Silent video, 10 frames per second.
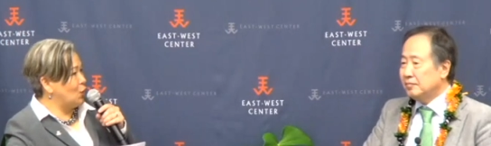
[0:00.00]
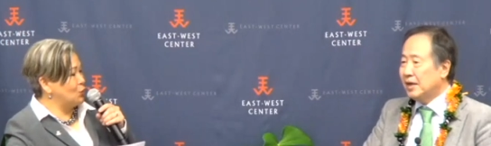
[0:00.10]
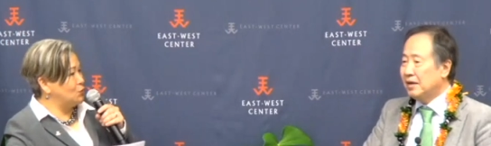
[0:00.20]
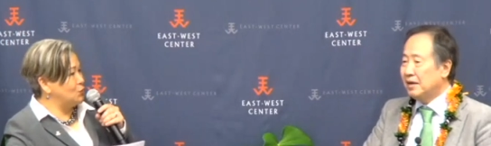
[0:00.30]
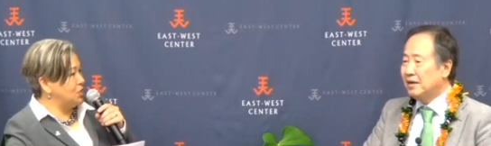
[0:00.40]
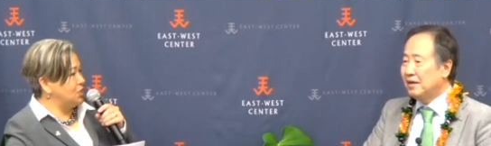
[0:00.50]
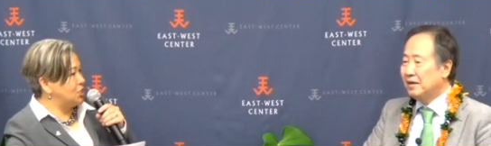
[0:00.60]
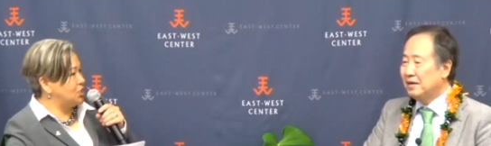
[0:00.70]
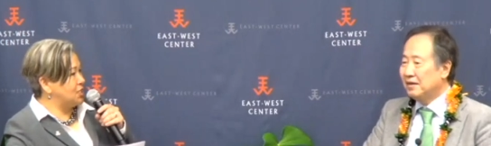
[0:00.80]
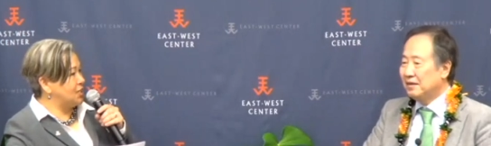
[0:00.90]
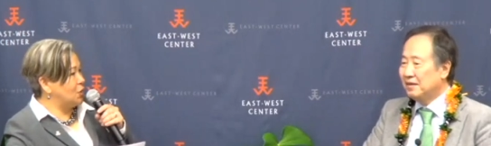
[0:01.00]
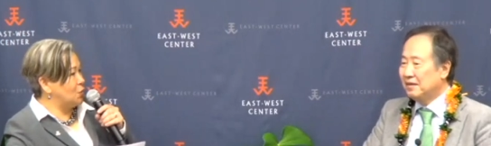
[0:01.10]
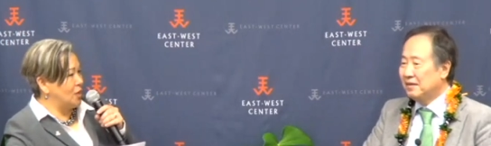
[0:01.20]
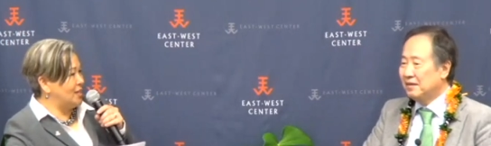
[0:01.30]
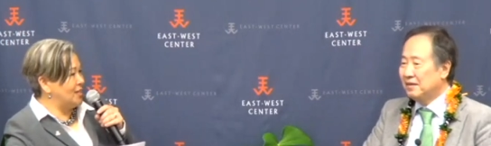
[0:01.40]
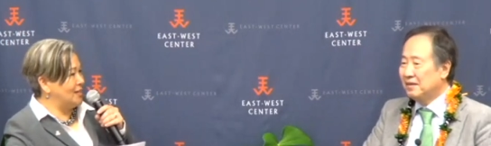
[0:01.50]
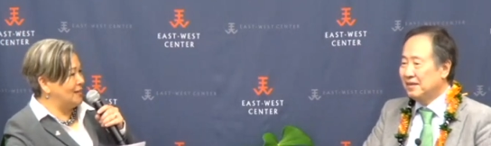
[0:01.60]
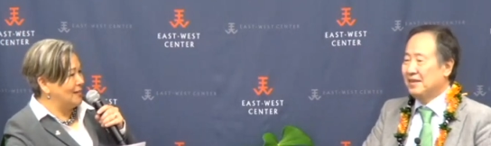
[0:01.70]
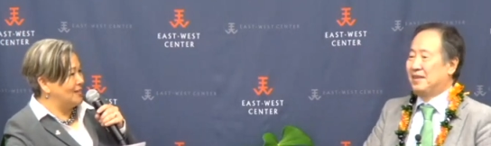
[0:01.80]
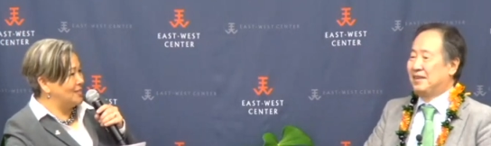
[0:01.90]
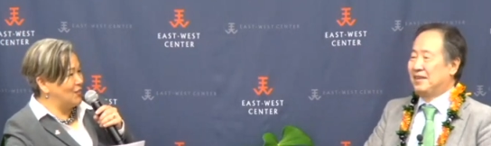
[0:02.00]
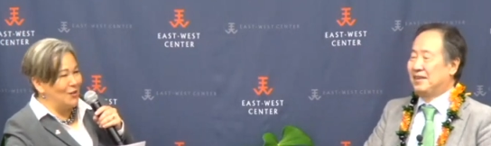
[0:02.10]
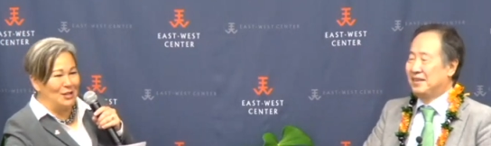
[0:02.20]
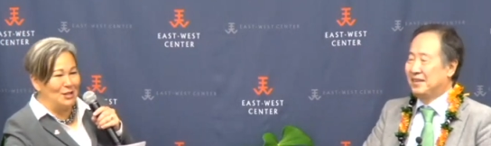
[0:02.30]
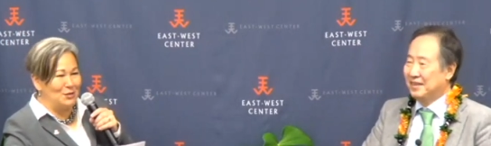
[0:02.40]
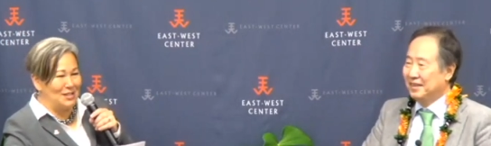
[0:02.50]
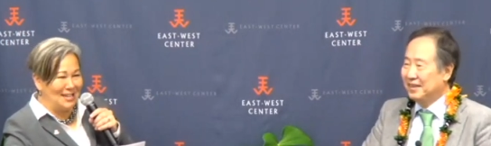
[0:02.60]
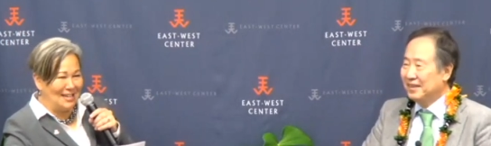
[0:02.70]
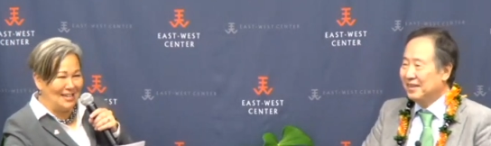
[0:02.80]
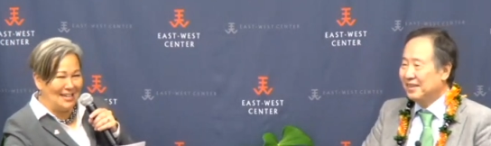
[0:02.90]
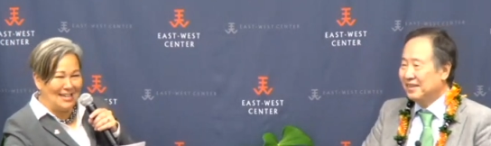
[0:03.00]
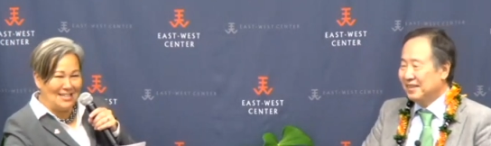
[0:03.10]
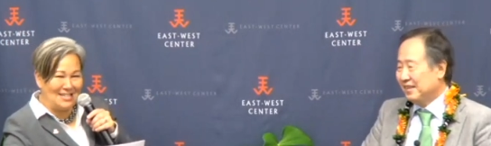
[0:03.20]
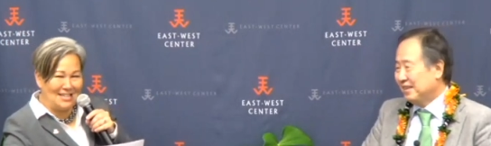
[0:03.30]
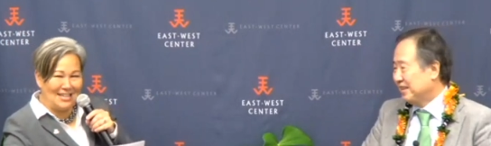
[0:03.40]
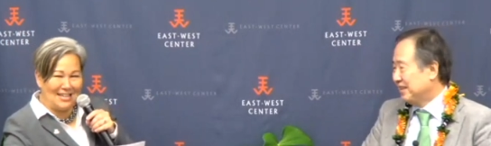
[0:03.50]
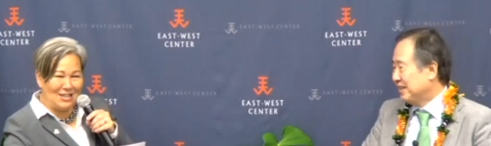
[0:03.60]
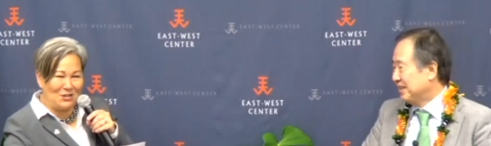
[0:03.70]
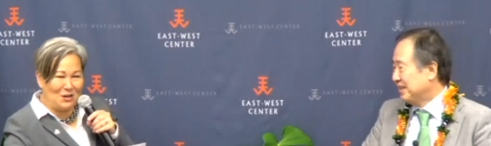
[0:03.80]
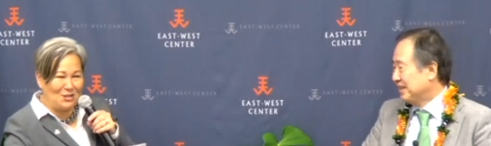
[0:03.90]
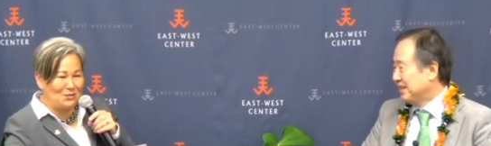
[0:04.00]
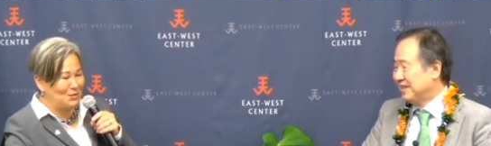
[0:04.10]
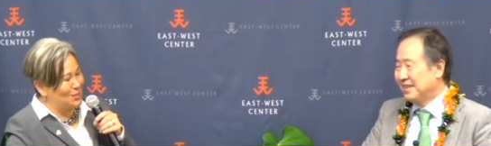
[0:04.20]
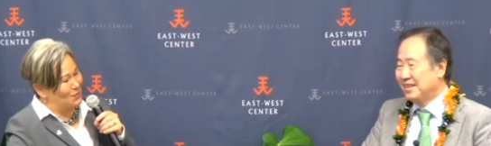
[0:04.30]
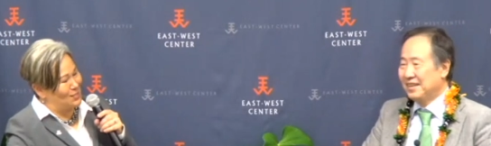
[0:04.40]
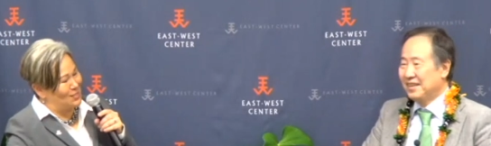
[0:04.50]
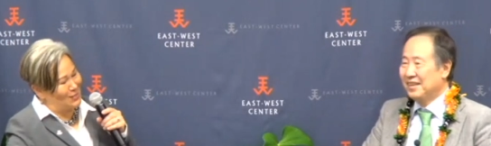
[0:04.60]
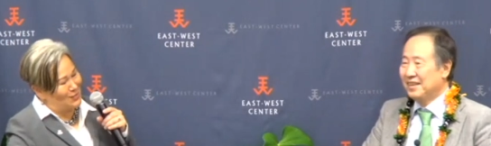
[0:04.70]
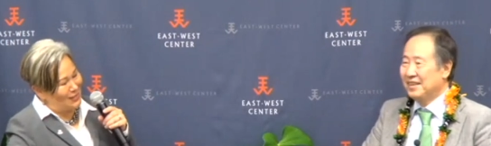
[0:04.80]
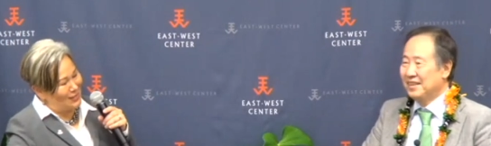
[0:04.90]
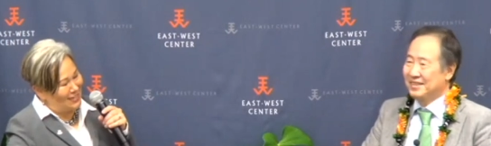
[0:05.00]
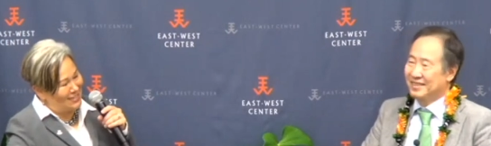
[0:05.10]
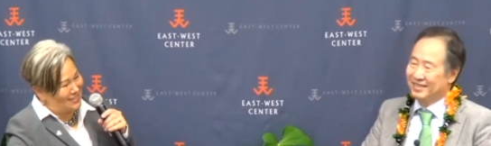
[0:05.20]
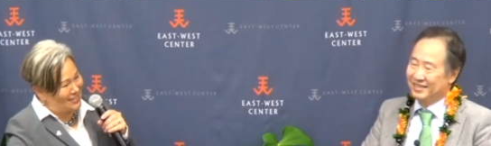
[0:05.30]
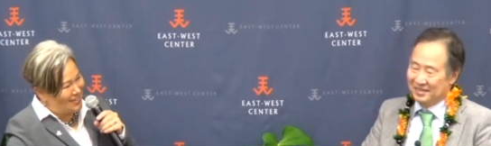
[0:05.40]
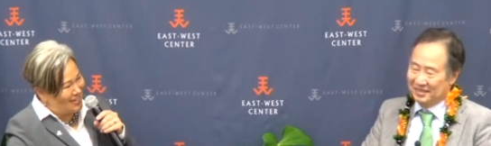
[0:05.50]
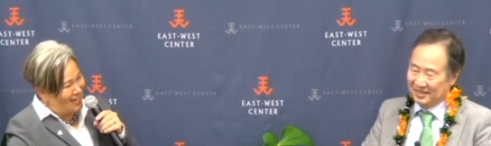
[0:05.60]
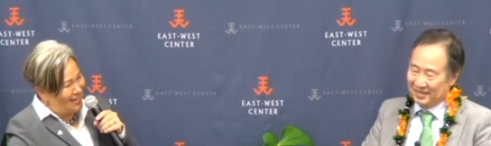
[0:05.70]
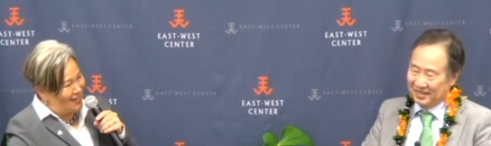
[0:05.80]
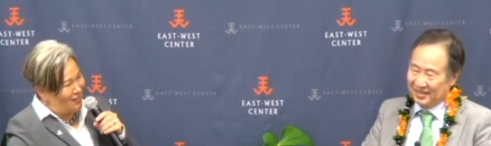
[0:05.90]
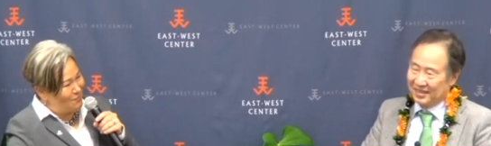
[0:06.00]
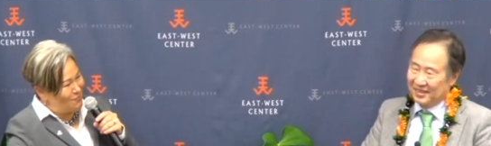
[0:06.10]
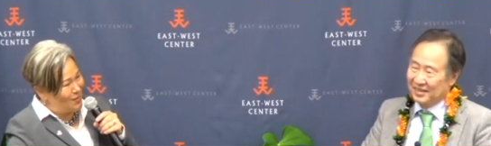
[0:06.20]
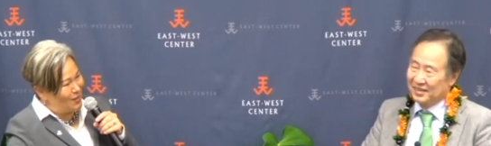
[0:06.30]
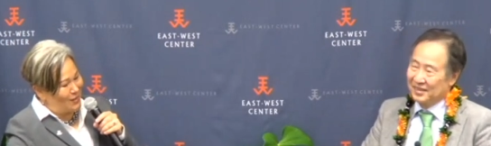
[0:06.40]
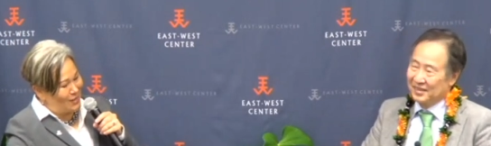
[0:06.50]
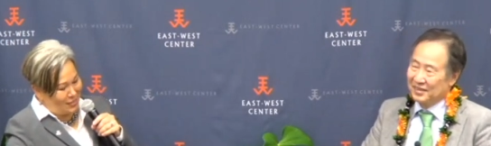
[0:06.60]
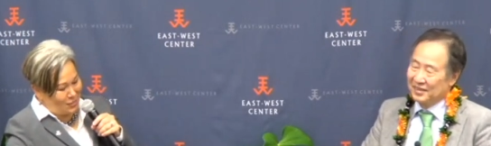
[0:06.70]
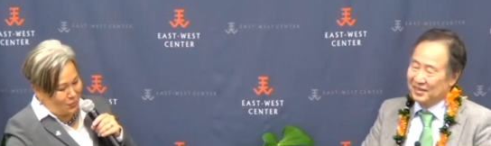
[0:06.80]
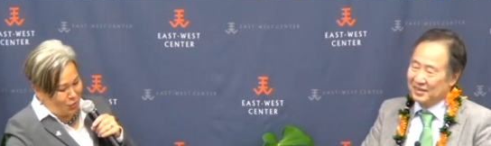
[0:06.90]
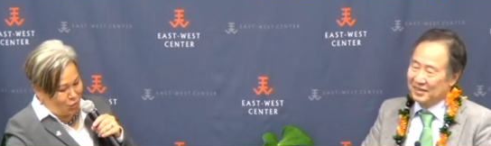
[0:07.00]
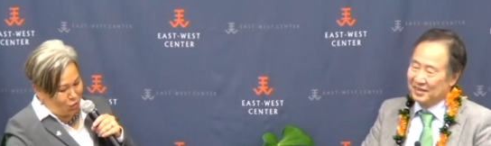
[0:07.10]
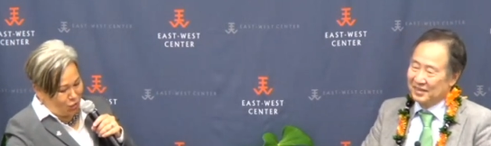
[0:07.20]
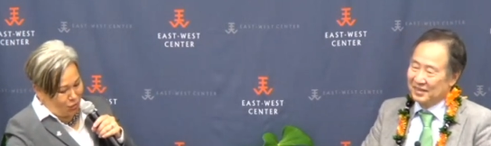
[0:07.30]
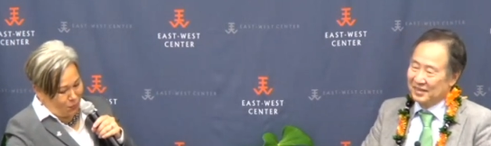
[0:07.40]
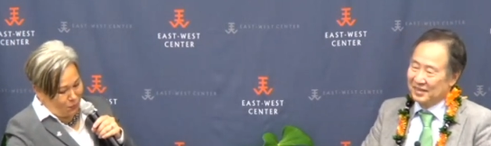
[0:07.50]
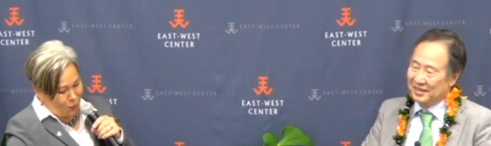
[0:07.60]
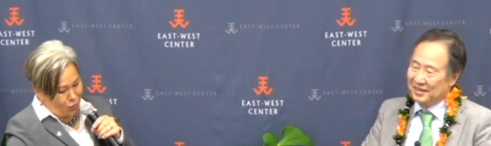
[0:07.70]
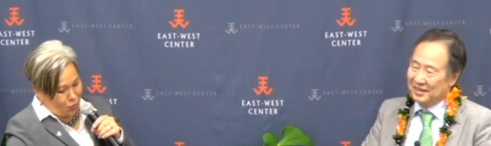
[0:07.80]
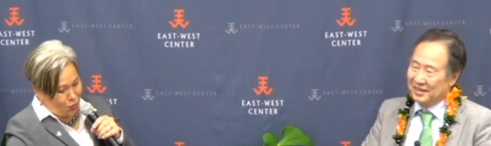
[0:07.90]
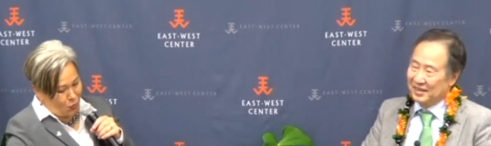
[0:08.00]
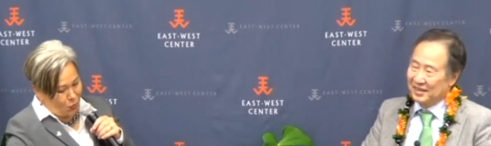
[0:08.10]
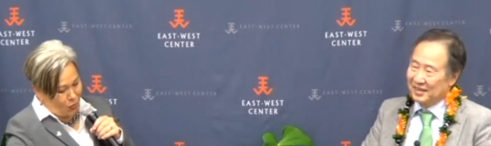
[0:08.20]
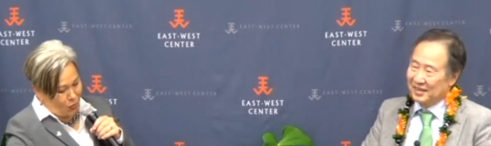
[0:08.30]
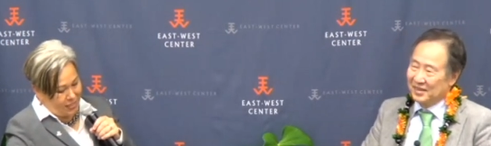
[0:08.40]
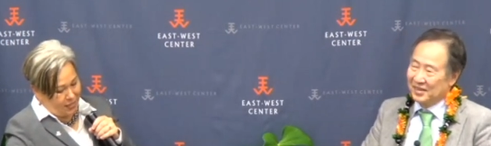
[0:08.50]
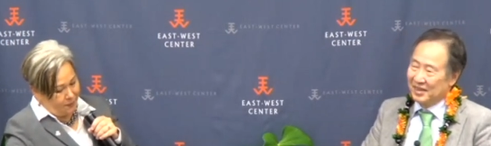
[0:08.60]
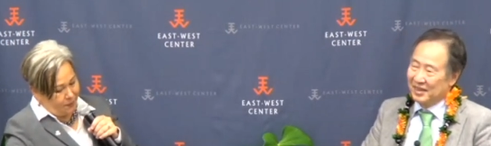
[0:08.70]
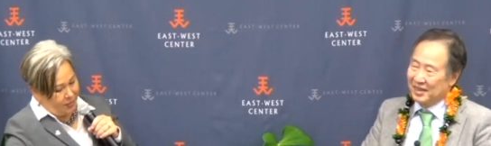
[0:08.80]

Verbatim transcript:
Speaker 1: all unique, just like Hawaii is very unique, sitting at the crossroads of the Pacific. so, I'd like to uh, bring our next question a little bit more to Hawaii.